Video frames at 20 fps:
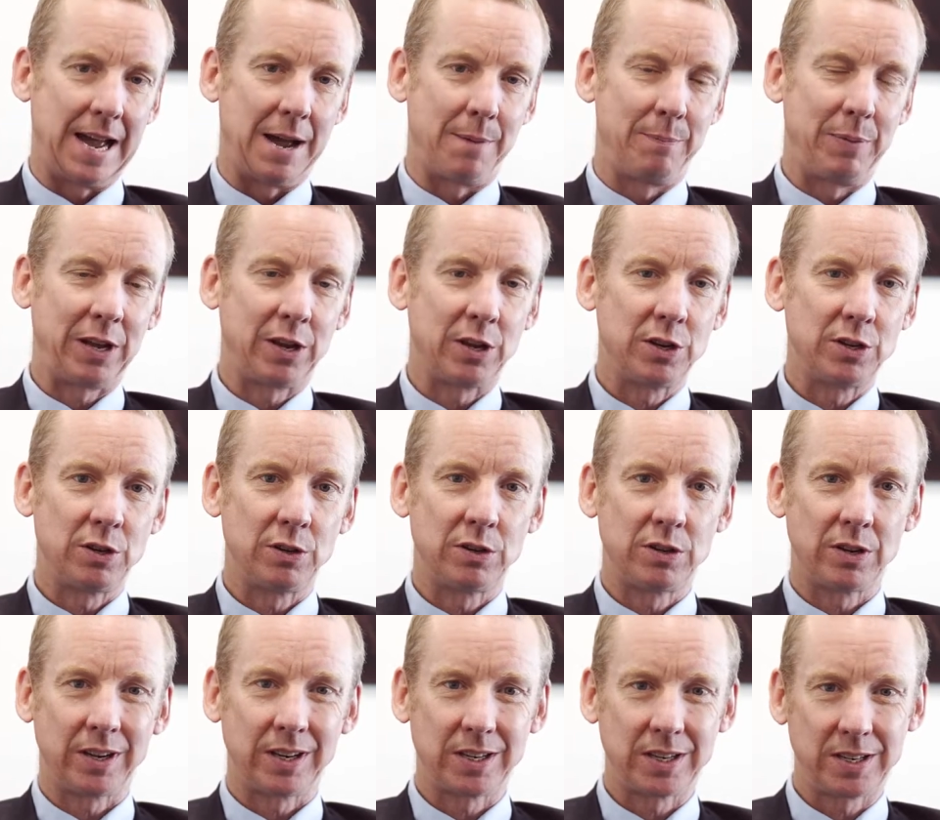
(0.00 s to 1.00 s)
Because you're
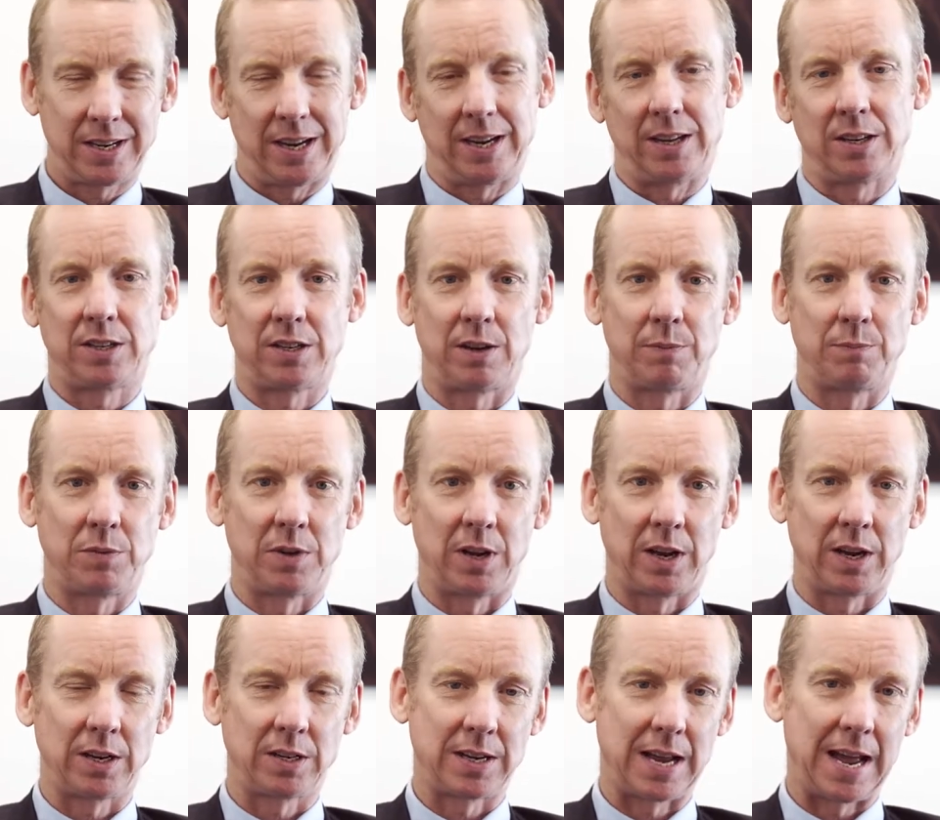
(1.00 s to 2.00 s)
doing 6
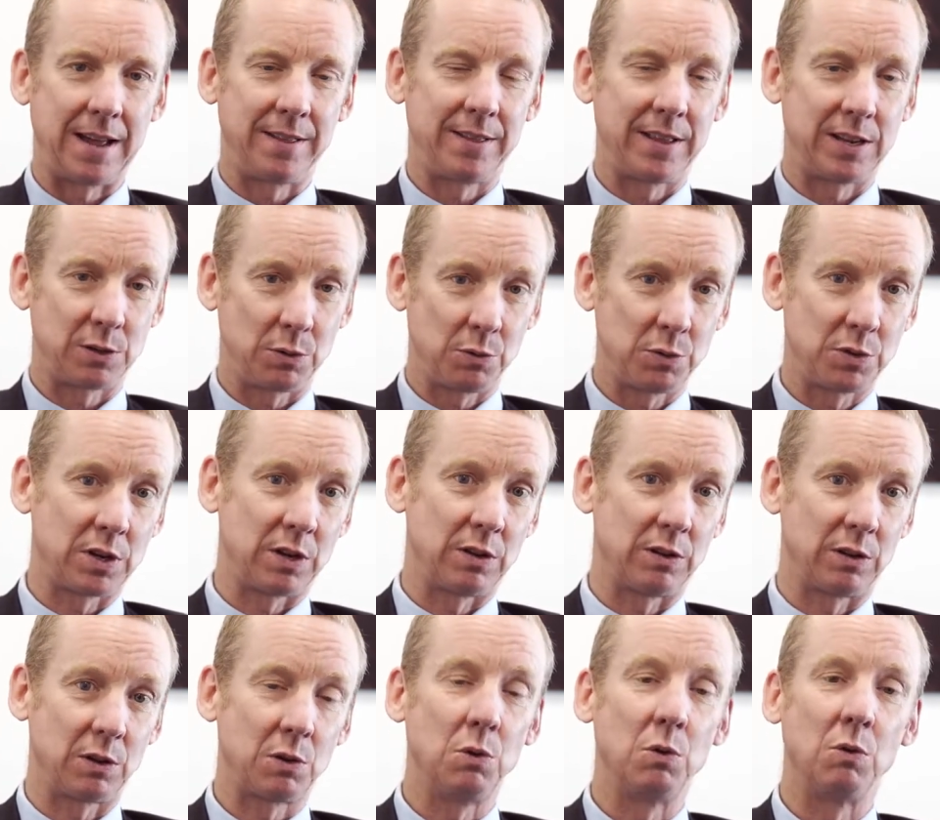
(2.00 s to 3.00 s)
subjects and there's also
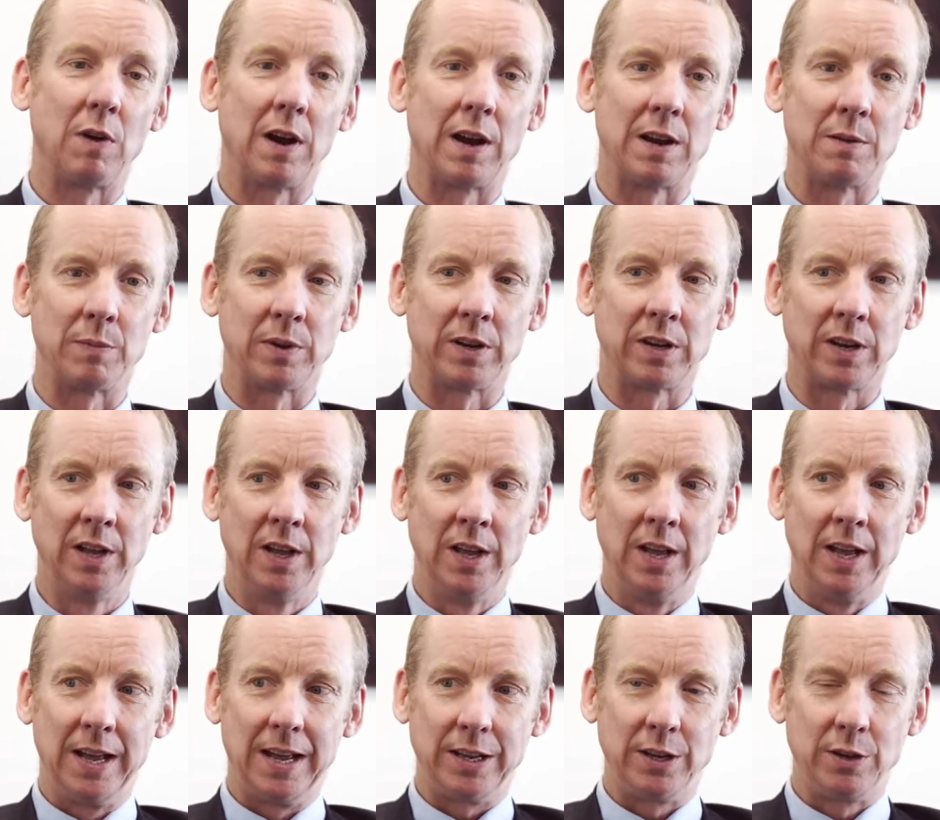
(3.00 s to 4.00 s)
the core element,
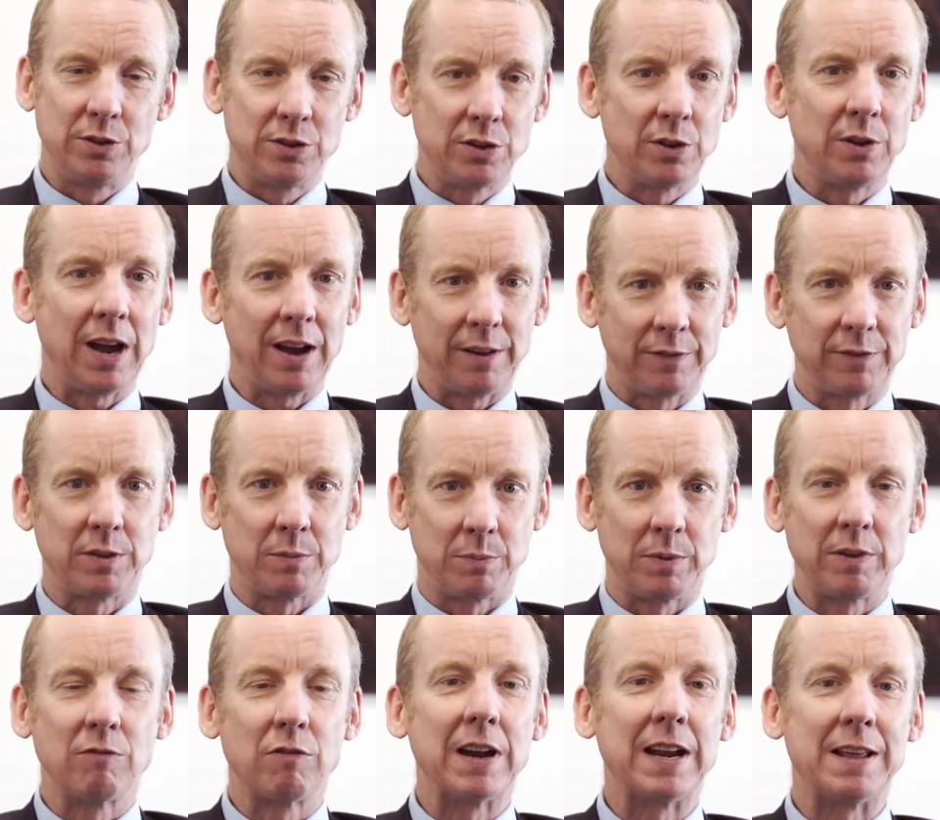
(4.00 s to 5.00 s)
you do have to
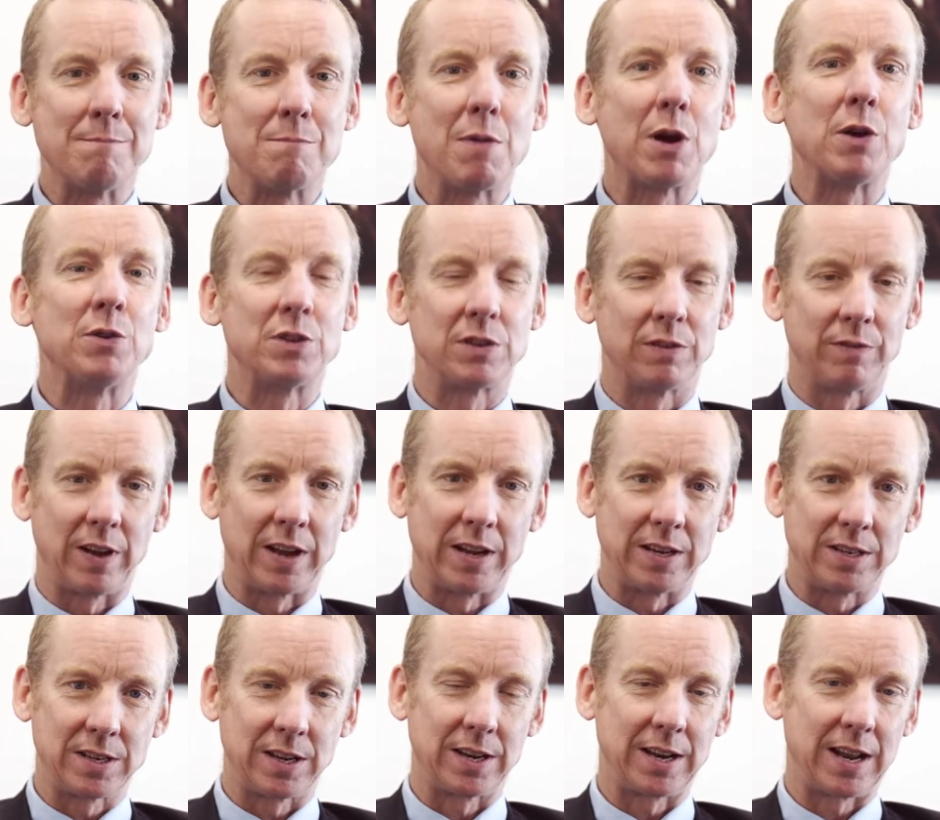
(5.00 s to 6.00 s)
be really
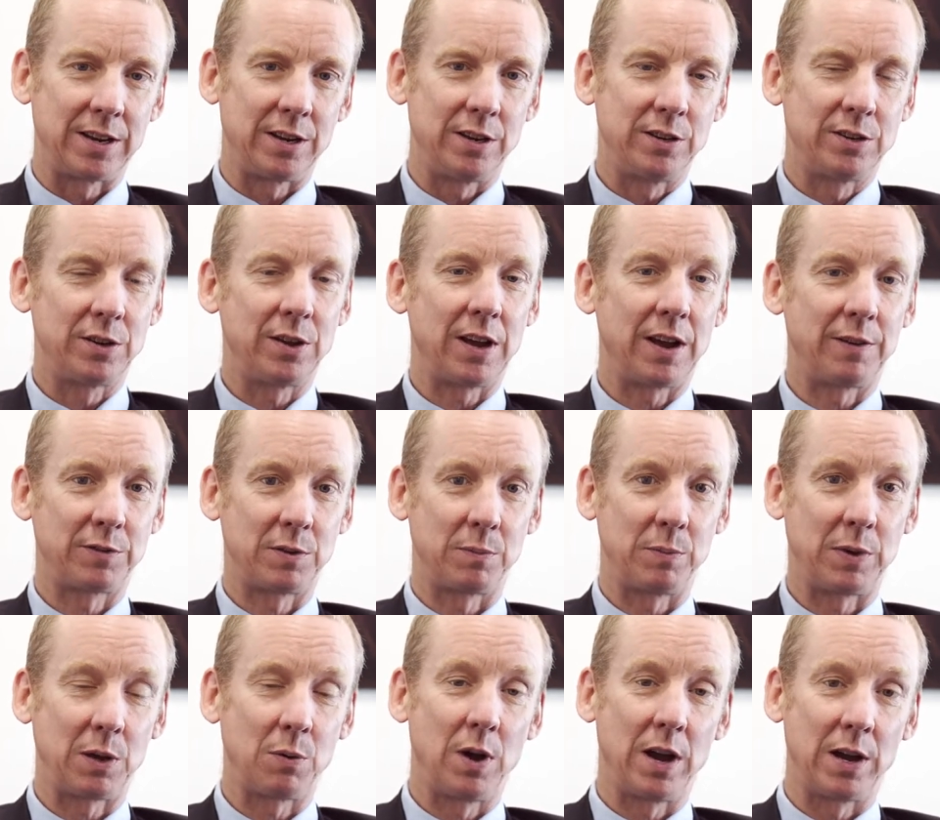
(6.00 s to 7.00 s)
motivated and you do have to be
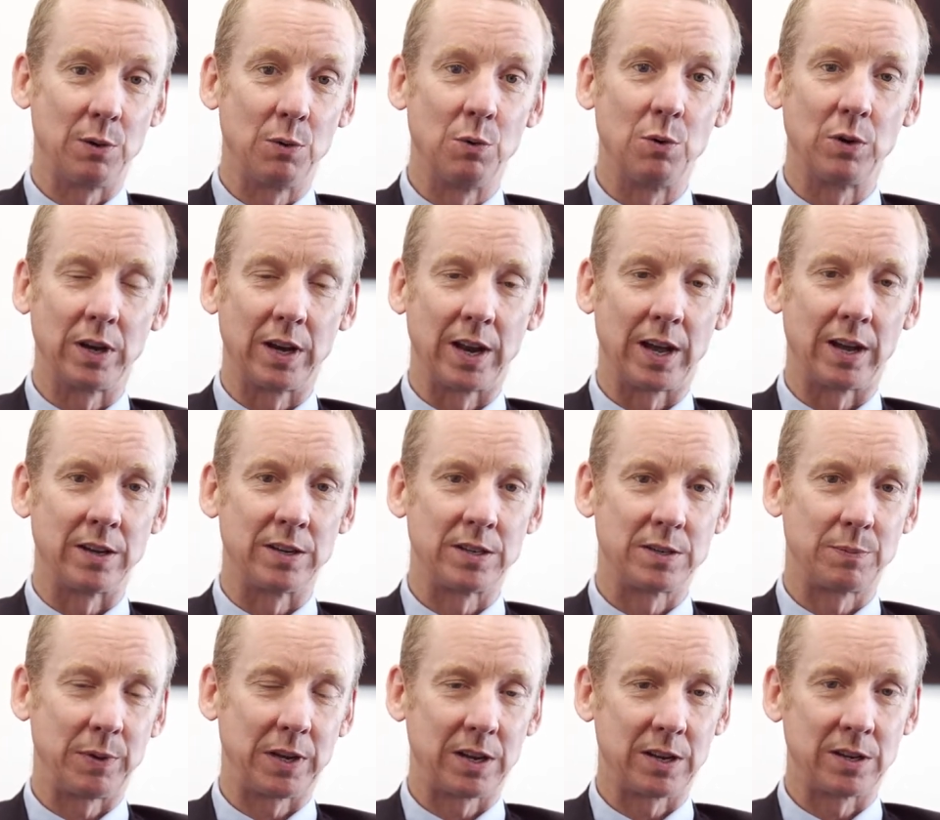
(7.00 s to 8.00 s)
quite
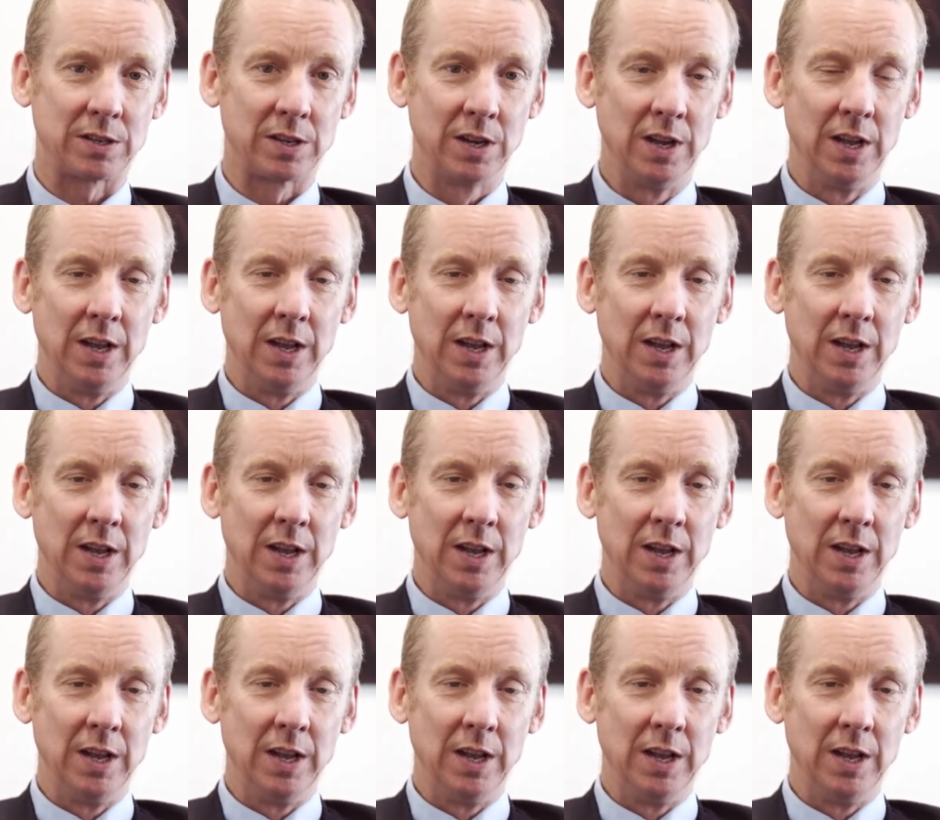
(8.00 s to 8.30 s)
organised, because